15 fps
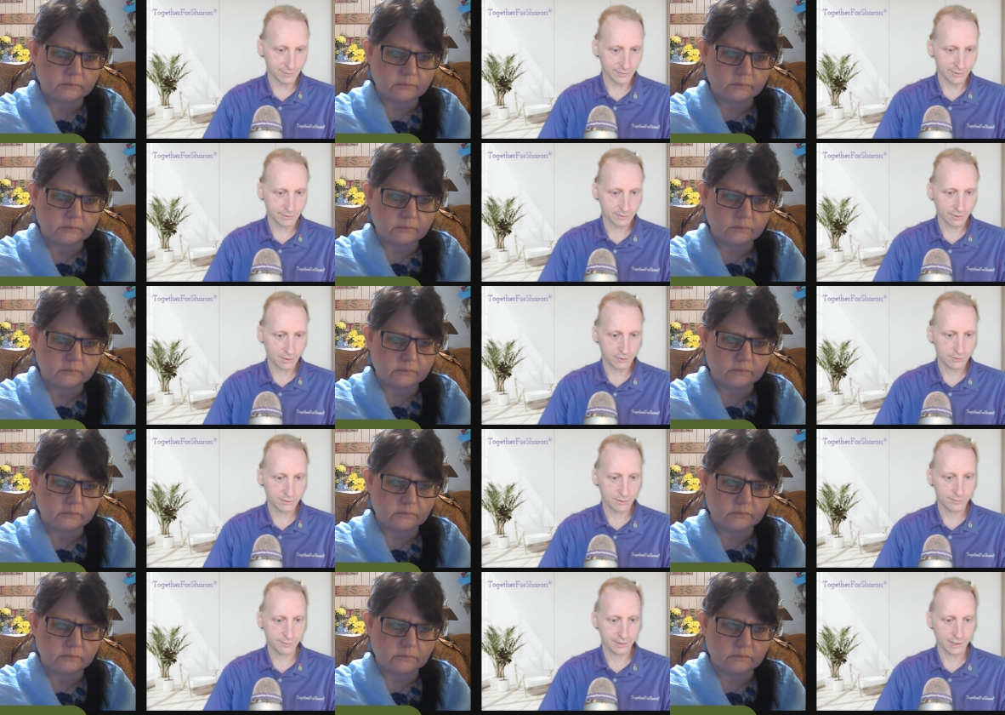Speaker 1: people. So
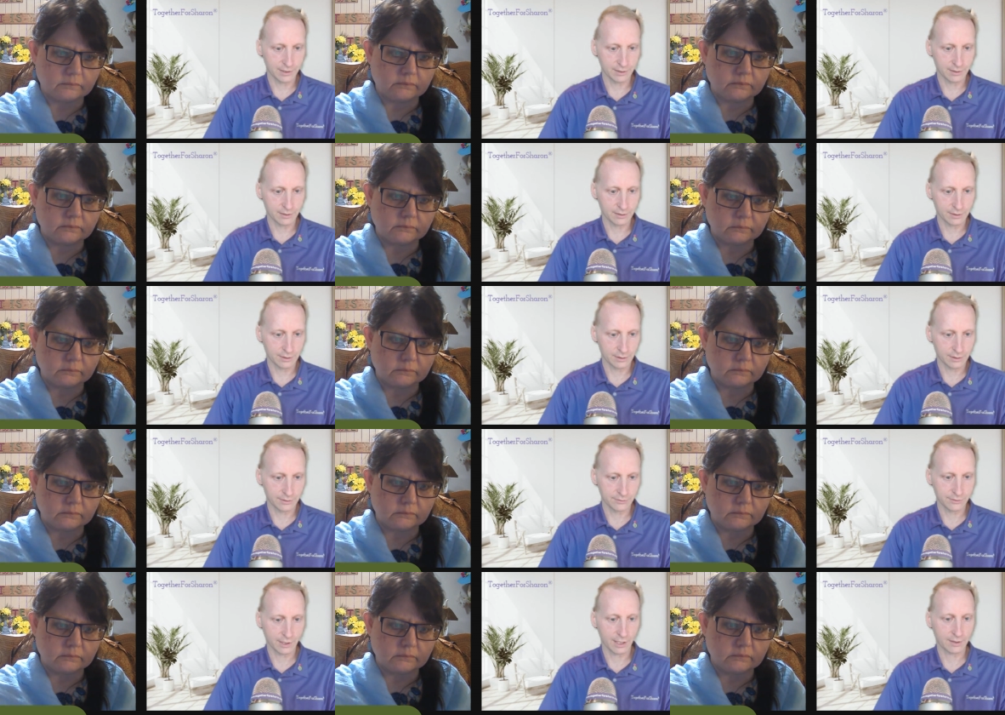it's just been a, uh, a
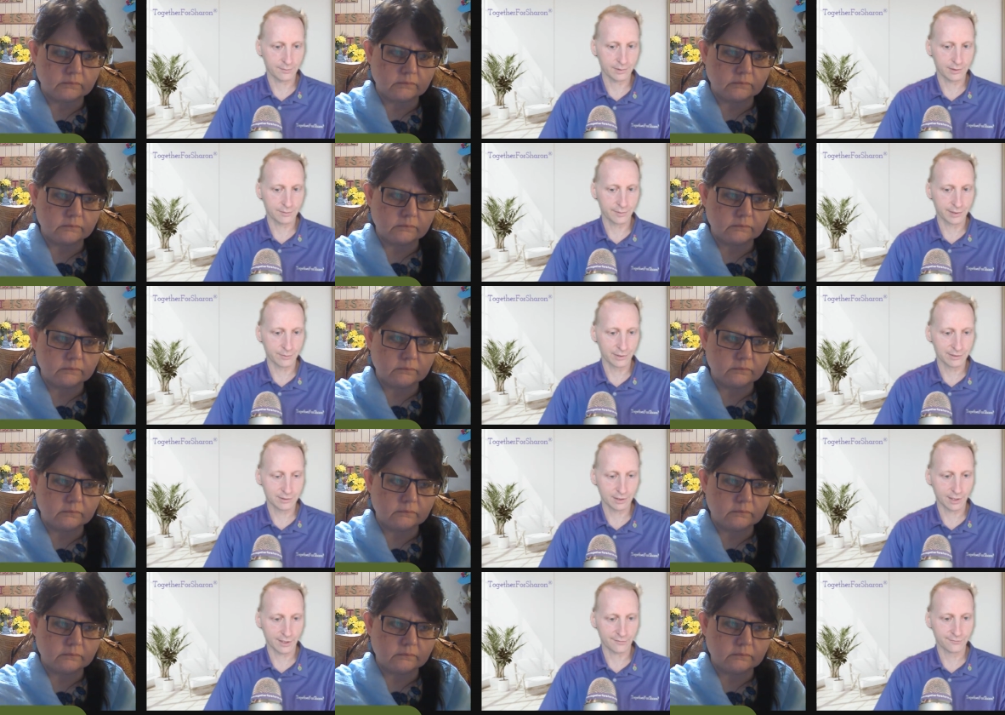uh, incredible, but
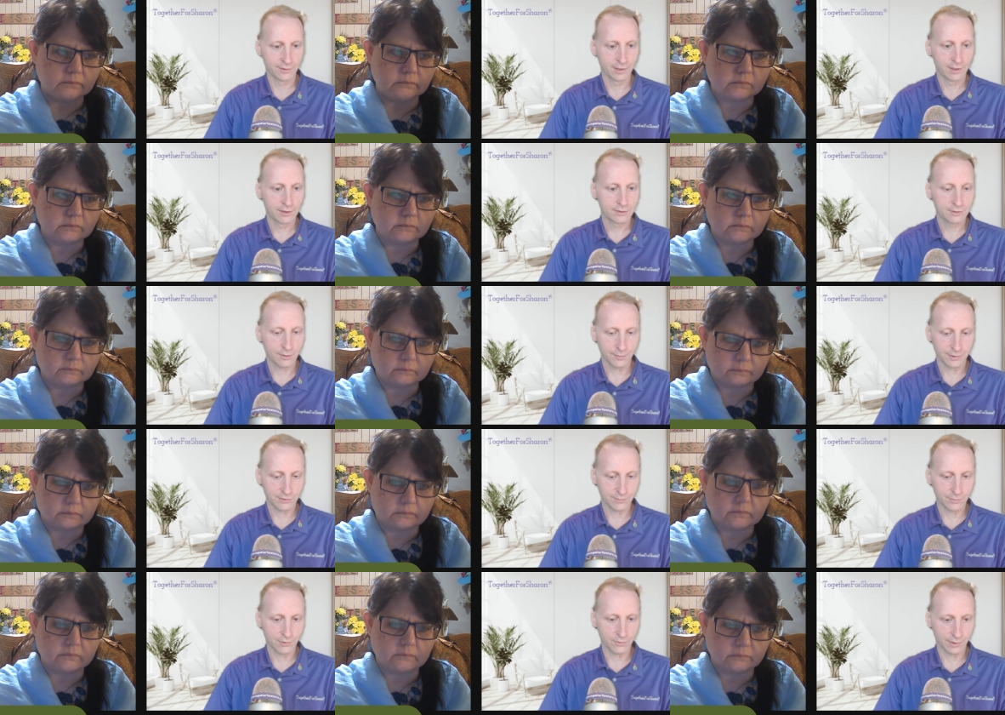we still have so
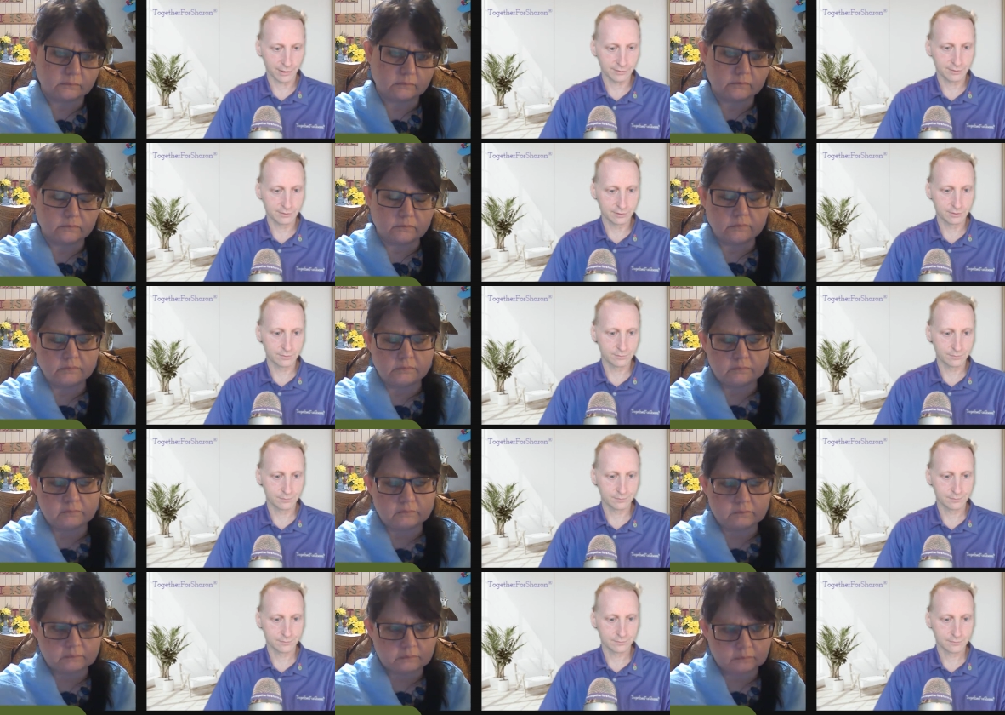much more work to do.
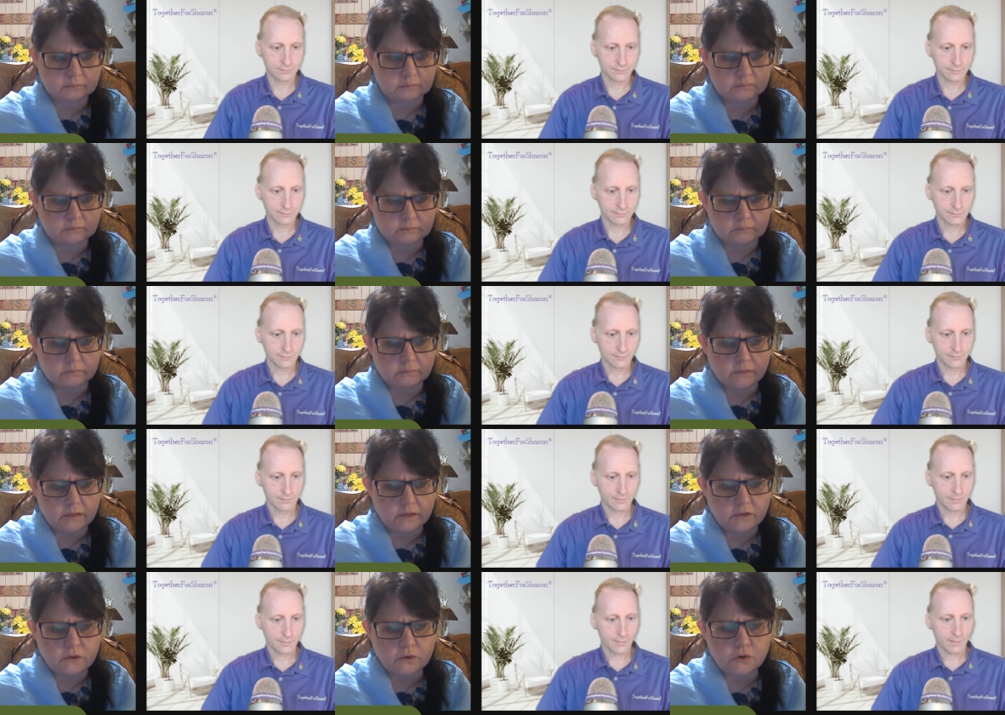
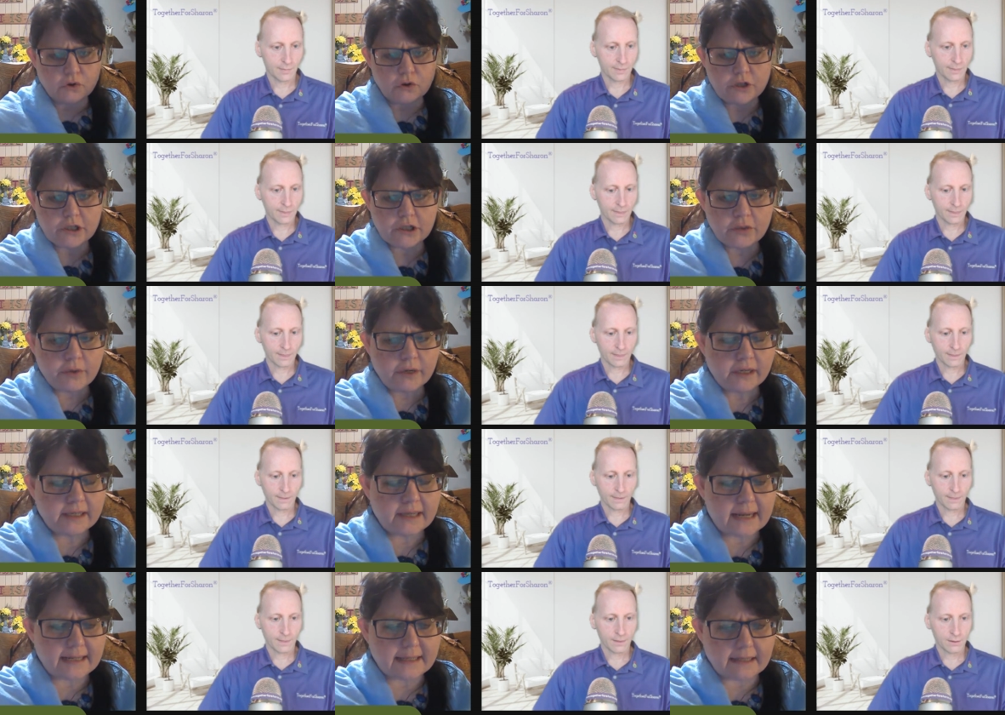
Speaker 2: So, George, is there any
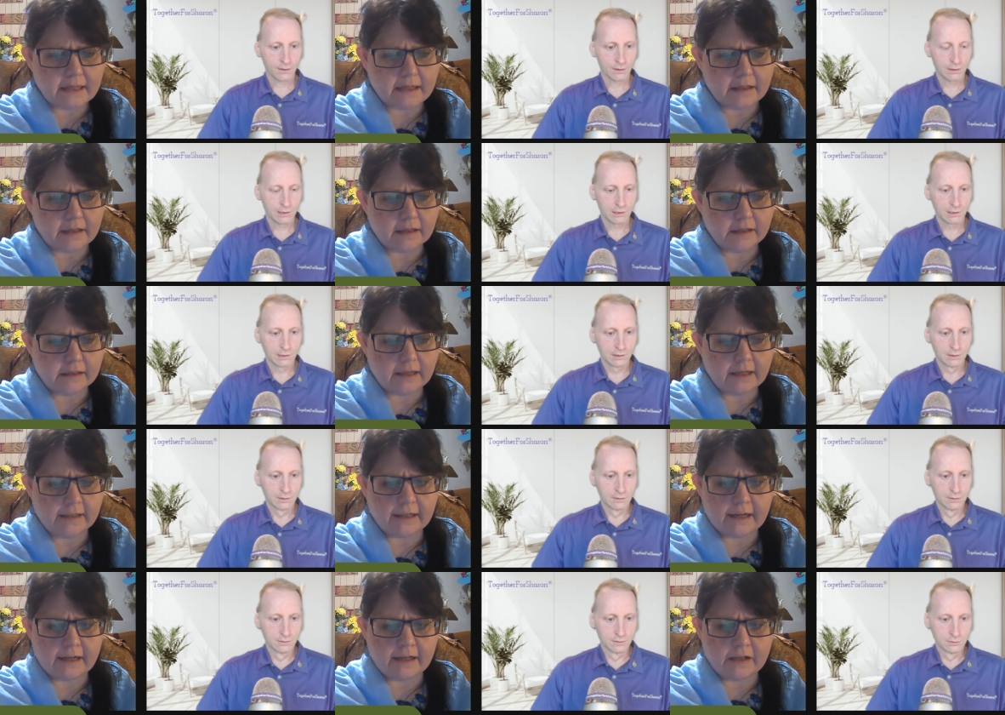testing that
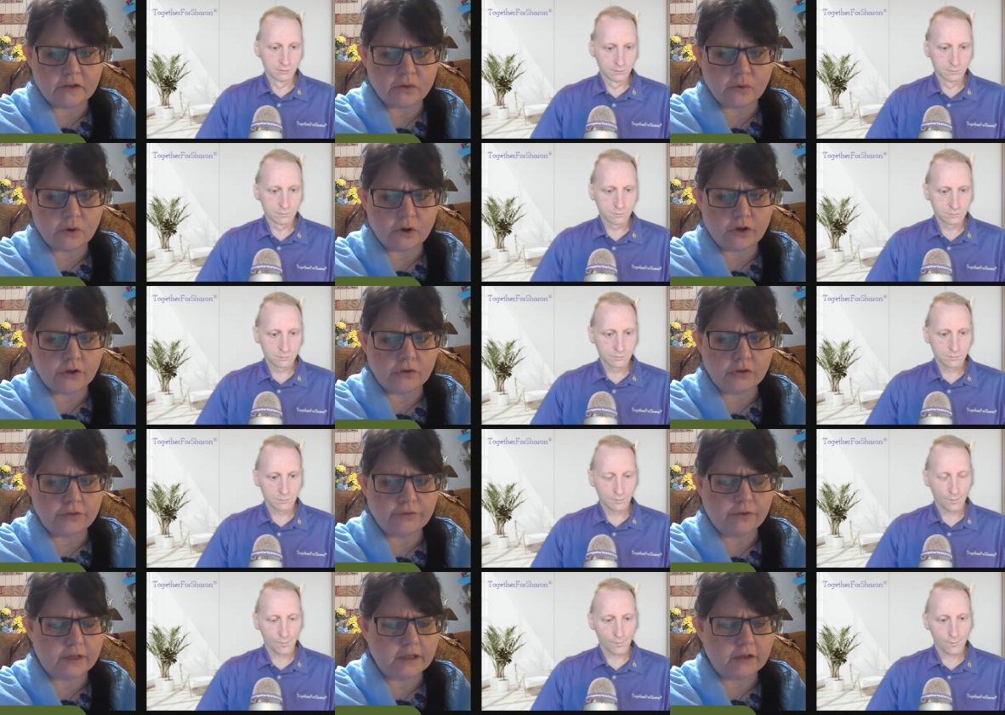they can do on you to
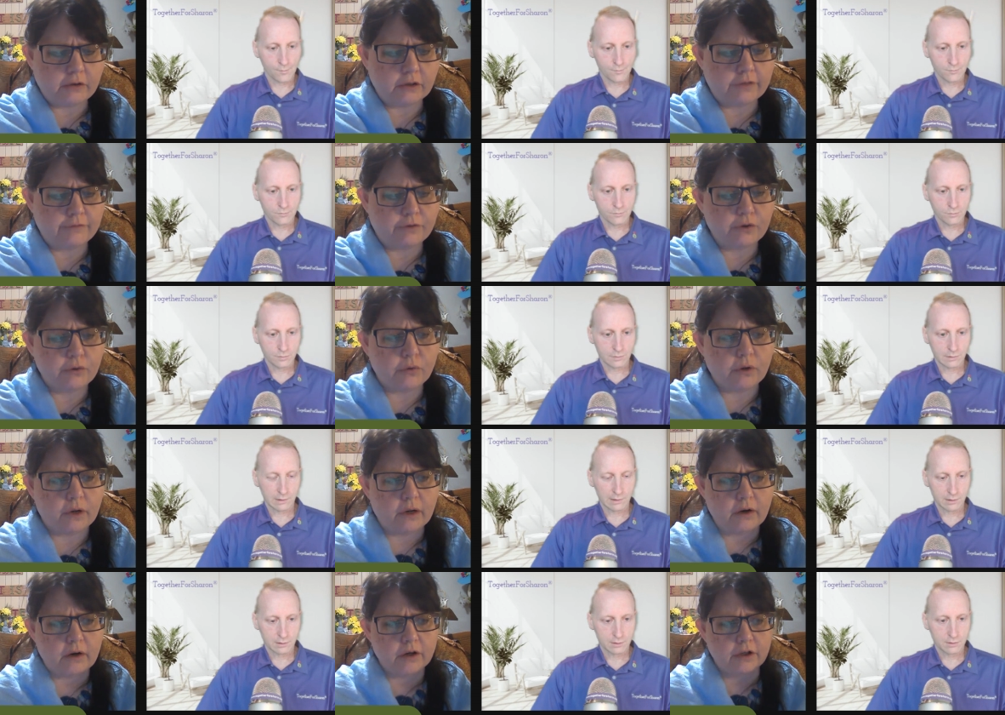find out if you
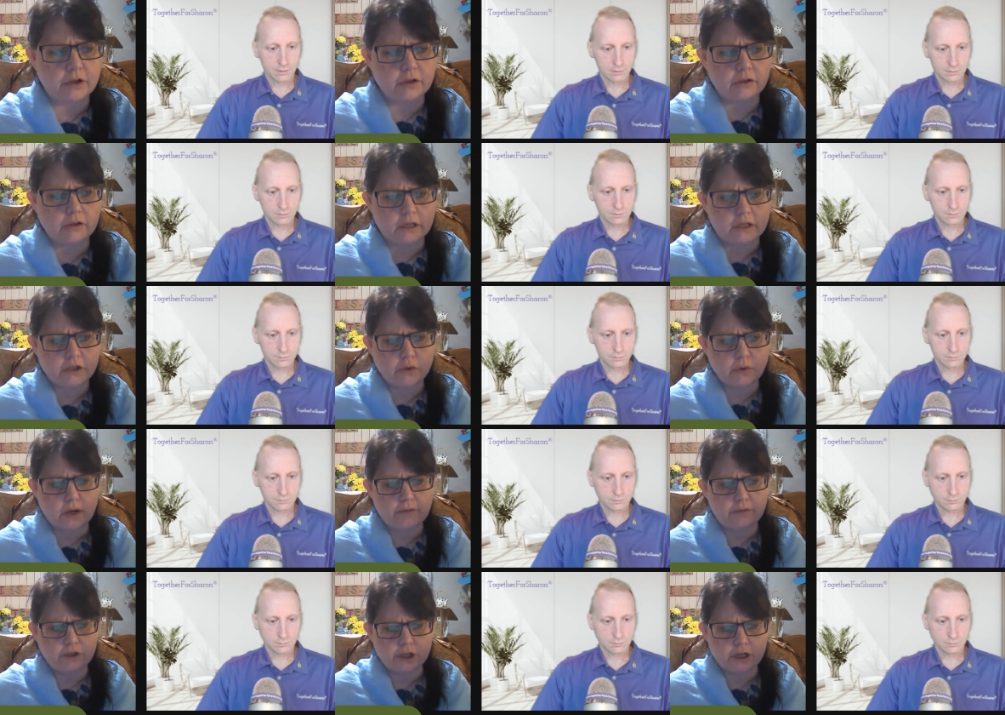are that you
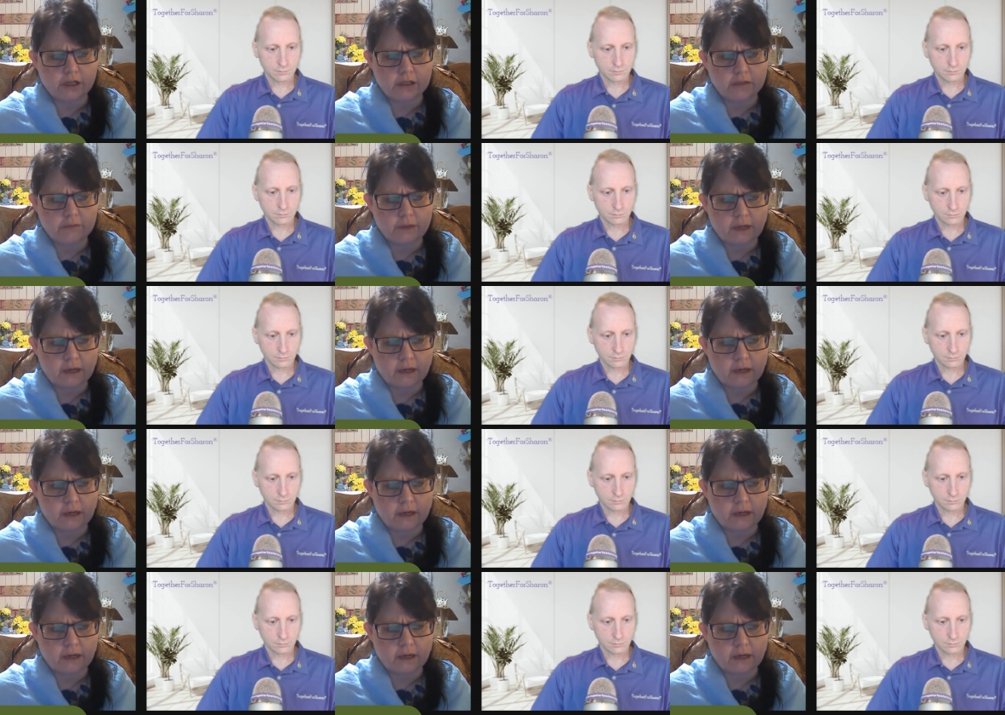have a chance of